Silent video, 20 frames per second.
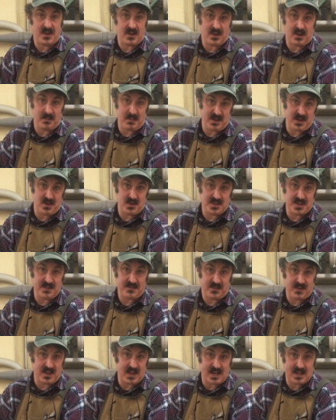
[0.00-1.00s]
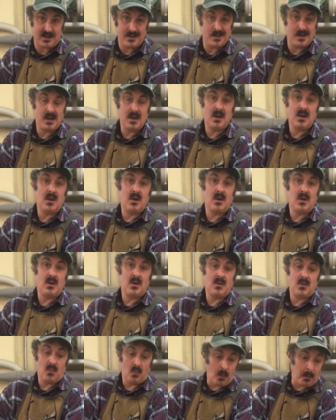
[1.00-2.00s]
you're going to be using for that,
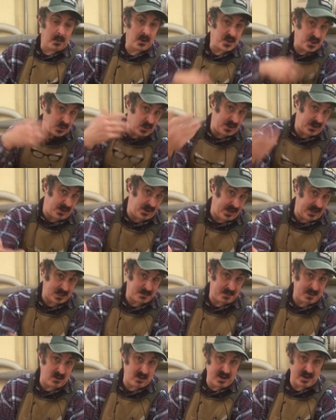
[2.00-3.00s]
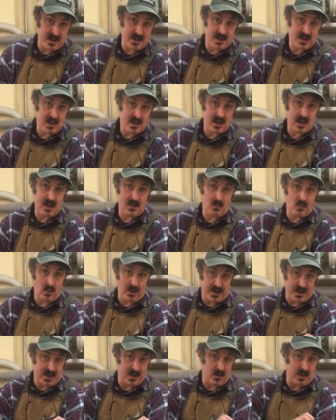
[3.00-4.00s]
we'll put you into the next period where
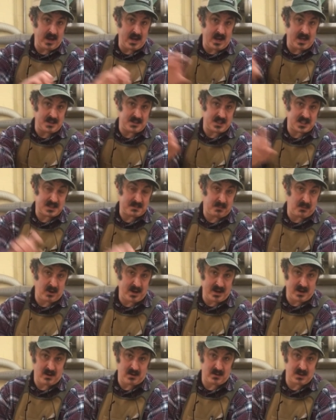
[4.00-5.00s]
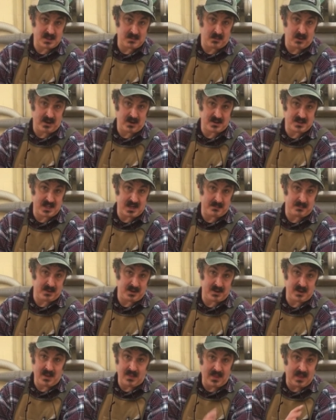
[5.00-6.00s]
you can go ahead and just spray your, spray your
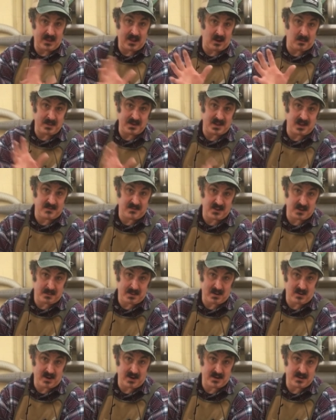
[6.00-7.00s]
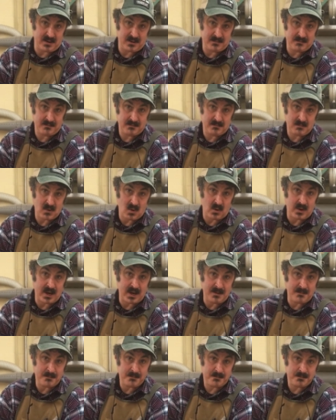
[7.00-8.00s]
template and then that'll be done for the period. Okay?